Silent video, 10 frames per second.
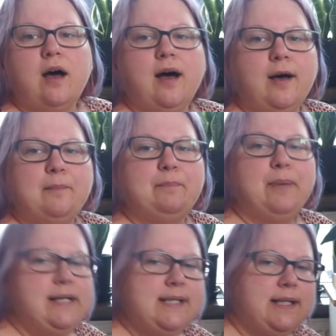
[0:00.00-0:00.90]
Um,
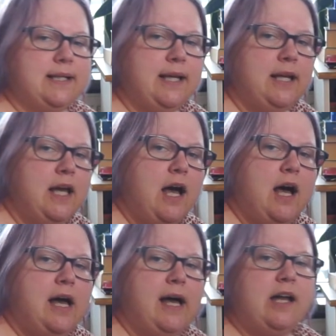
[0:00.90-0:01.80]
basically,
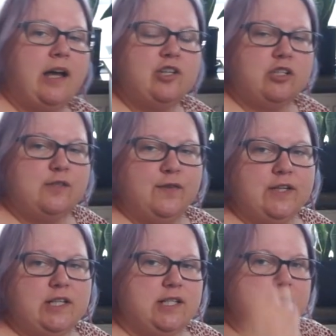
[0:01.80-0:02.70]
I, I, just
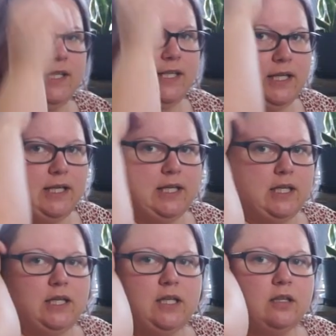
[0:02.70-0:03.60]
finished
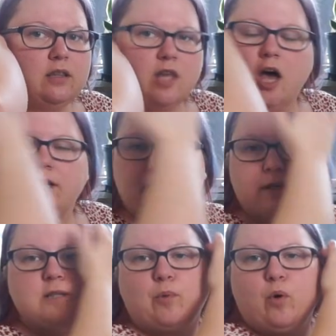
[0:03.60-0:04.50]
the third
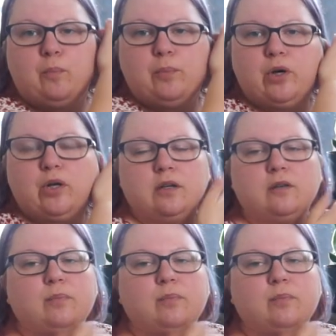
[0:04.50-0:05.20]
Mistborn book,